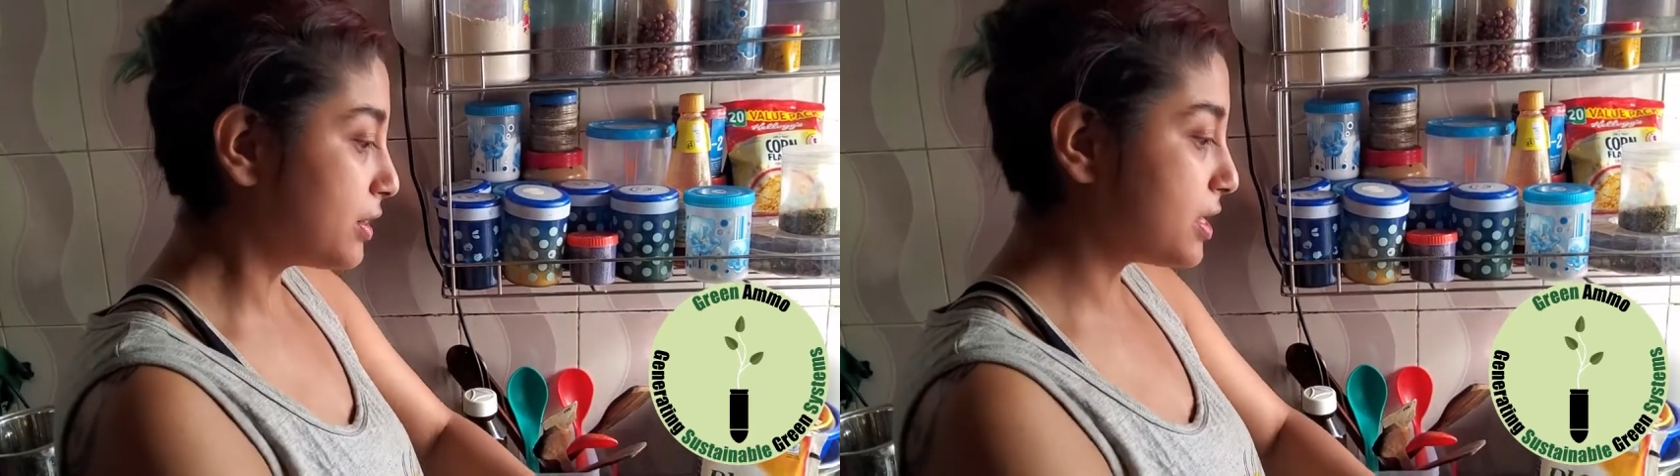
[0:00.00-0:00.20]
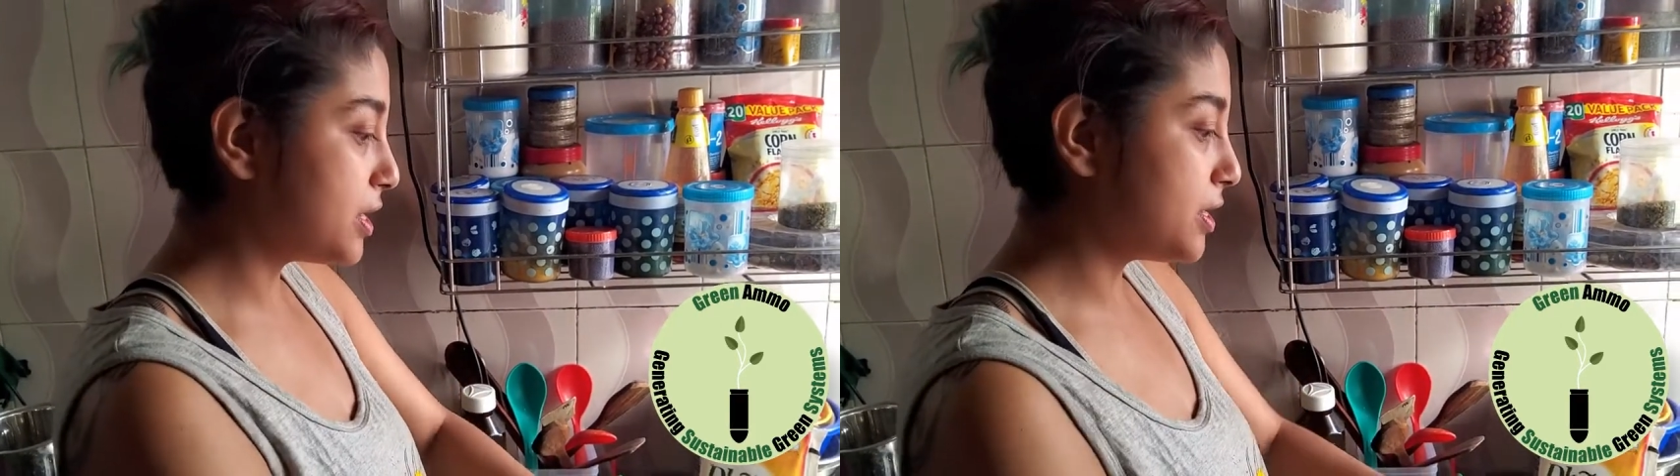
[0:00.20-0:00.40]

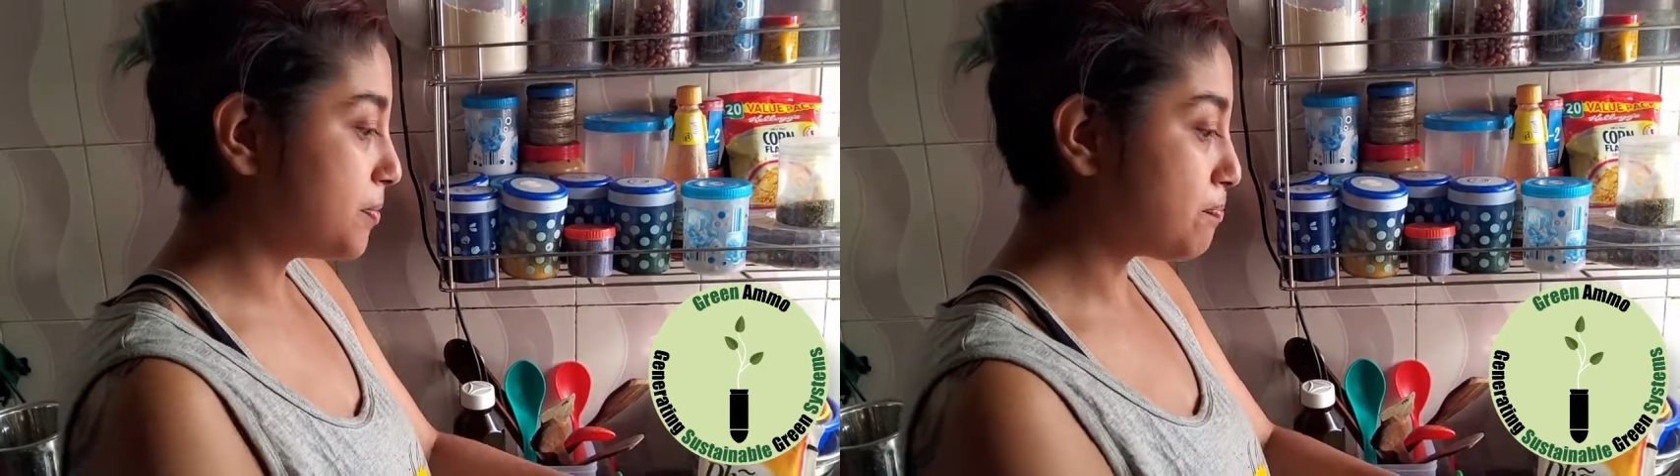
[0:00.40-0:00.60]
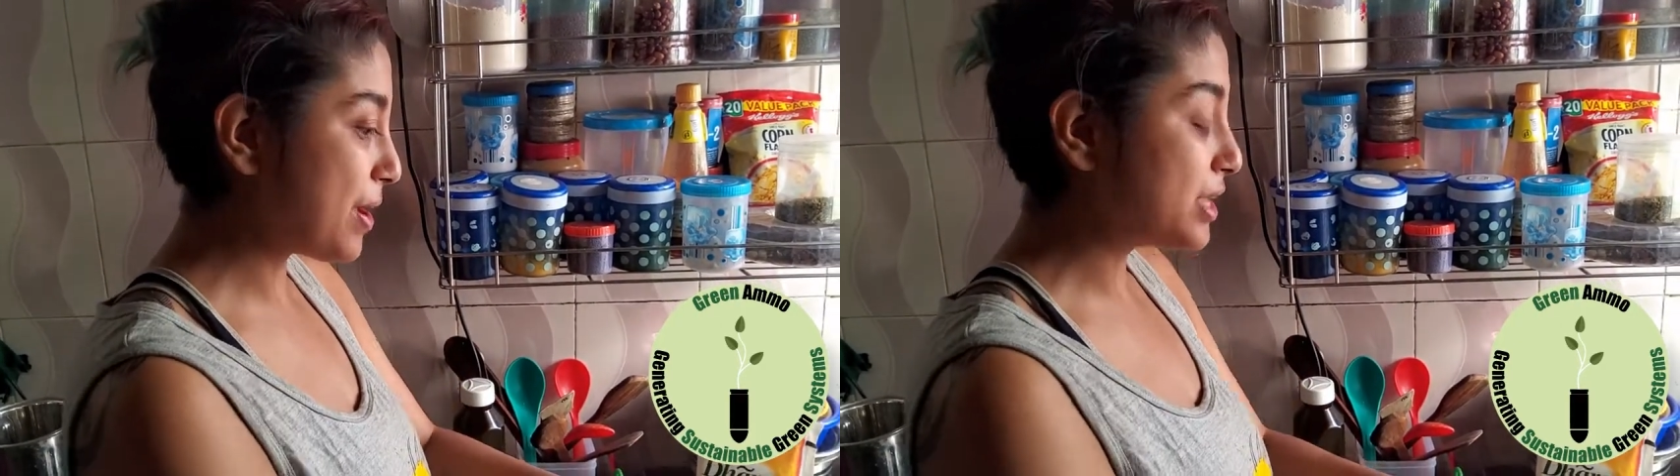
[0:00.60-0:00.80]

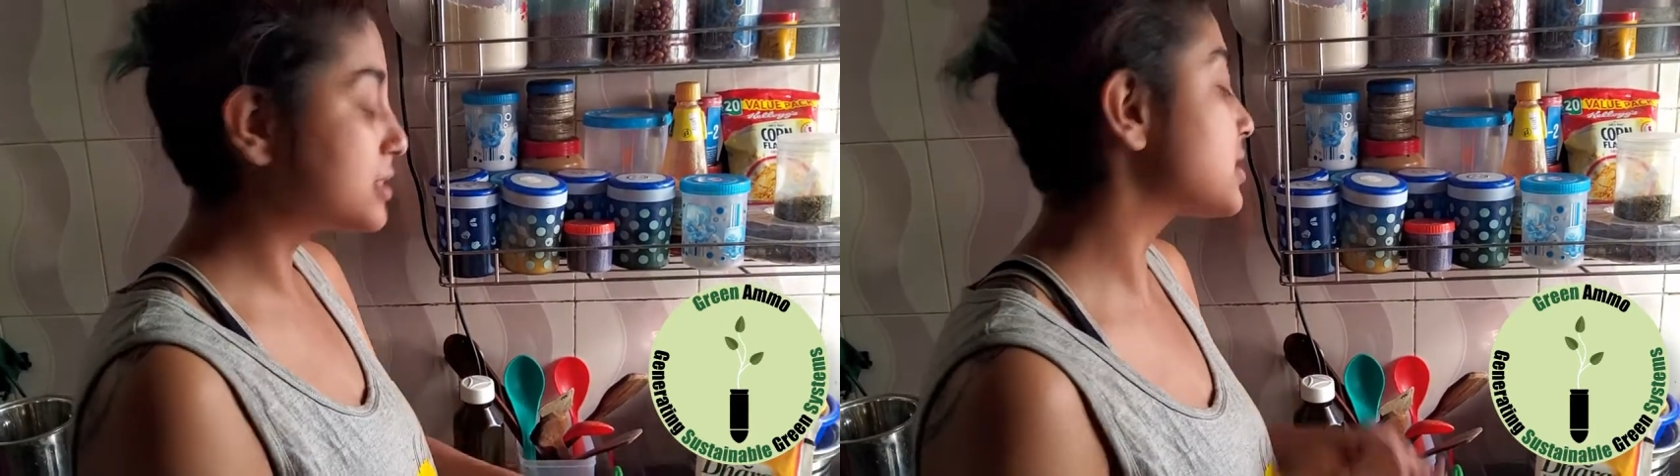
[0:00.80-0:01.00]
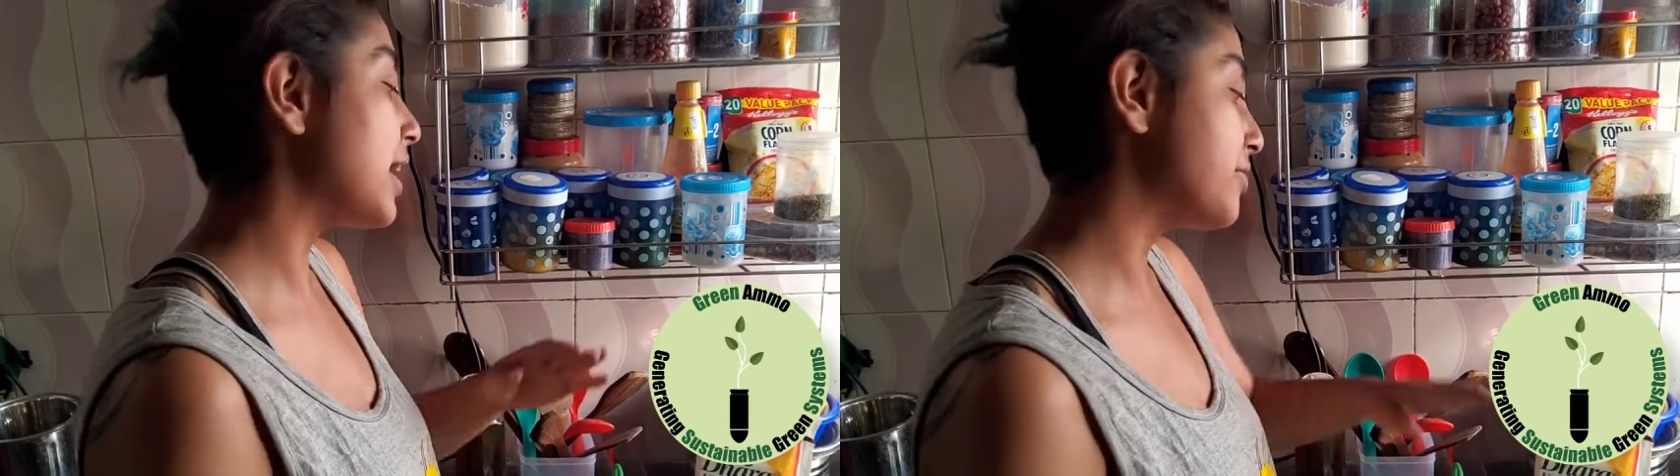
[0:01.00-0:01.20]
the
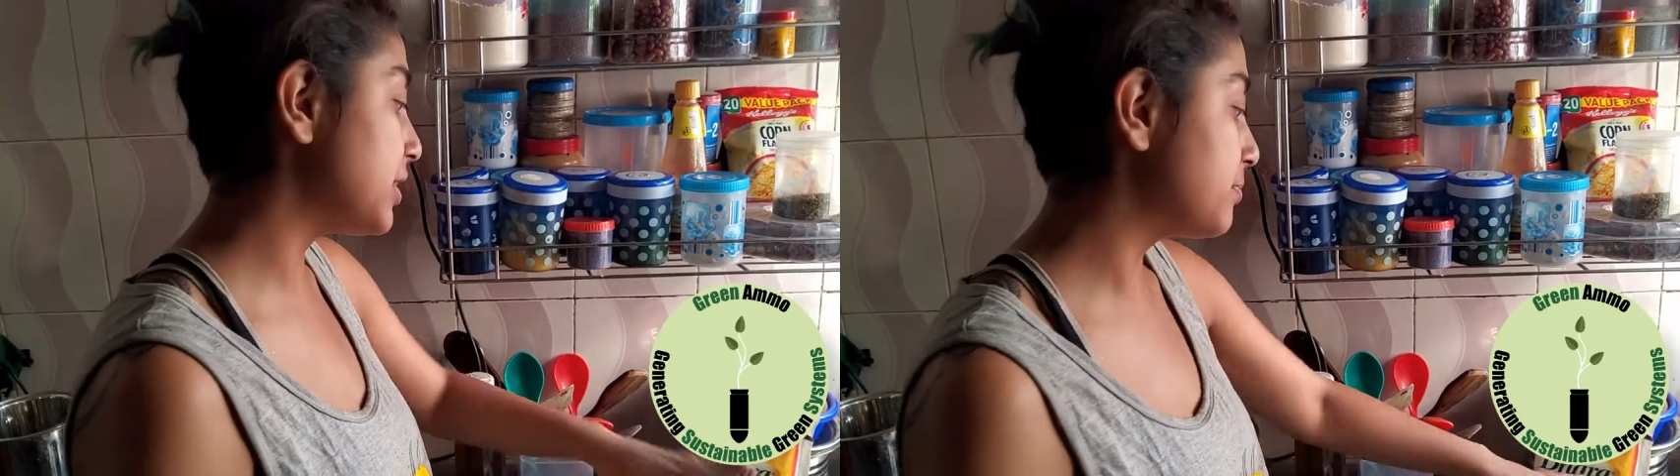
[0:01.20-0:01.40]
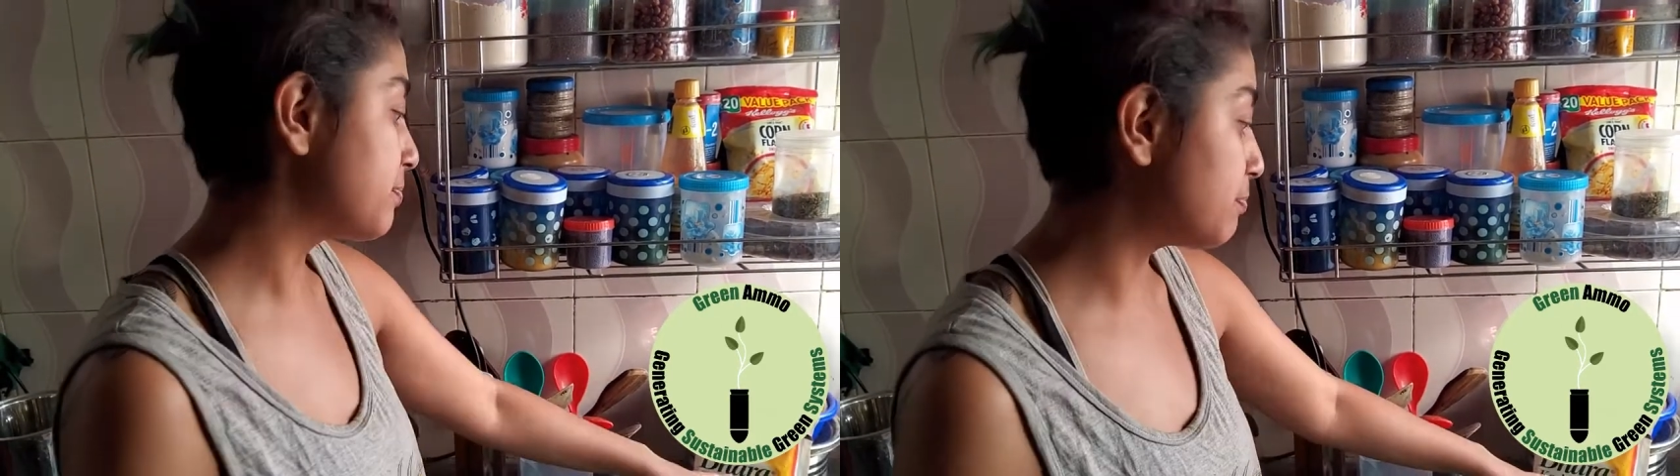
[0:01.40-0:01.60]
paste, I think